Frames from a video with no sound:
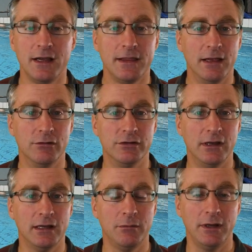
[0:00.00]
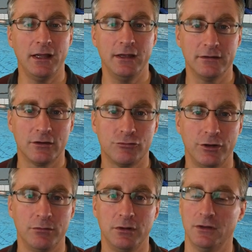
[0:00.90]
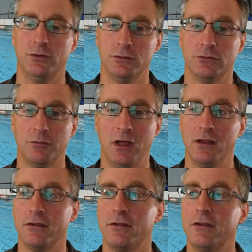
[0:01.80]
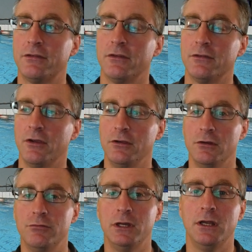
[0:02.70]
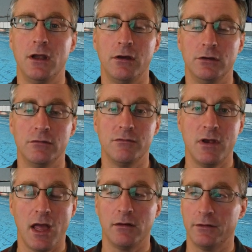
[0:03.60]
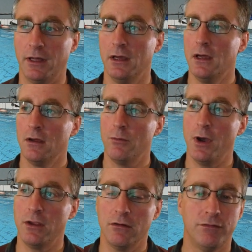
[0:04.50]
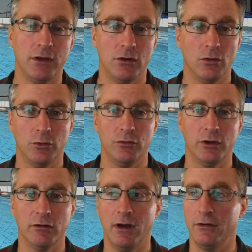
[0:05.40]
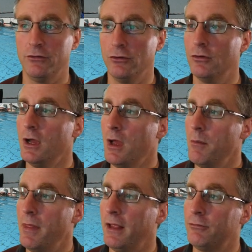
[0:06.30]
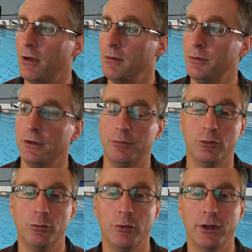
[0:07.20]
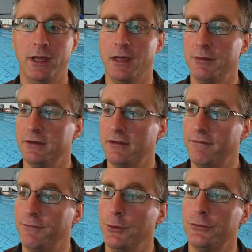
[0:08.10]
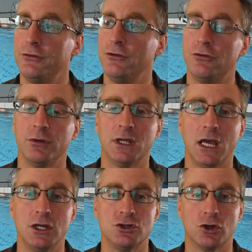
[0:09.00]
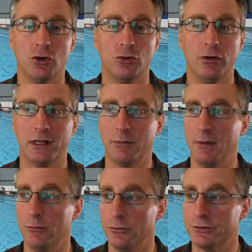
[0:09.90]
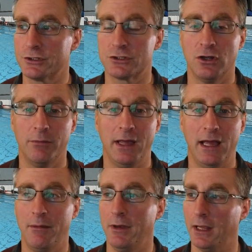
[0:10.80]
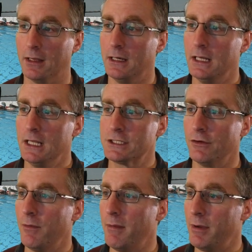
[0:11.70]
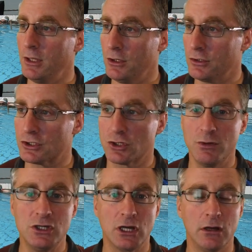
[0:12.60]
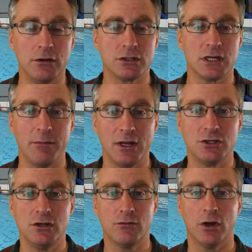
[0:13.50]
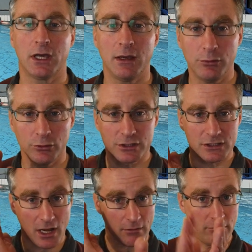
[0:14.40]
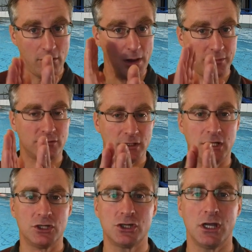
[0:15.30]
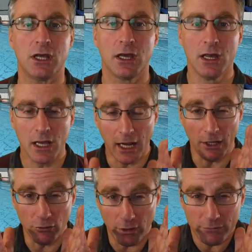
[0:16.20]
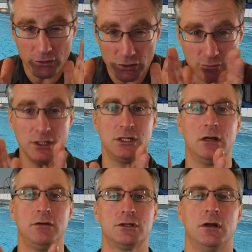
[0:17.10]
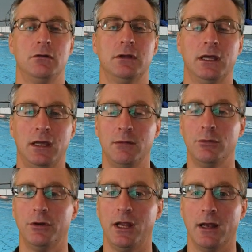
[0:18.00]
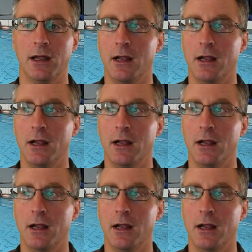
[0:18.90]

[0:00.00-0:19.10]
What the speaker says: There is a little bit. It is incredibly difficult to balance this. So you really know you've nailed it when your feet are not moving around at all. But that's why we put the pull buoy here, because it forces you to engage your core a little bit more to stop that happening. So remember, you can squeeze your glutes. Imagine you've got a kickboard stuck right between each cheek and you're having to squeeze your glutes to hold that kickboard in.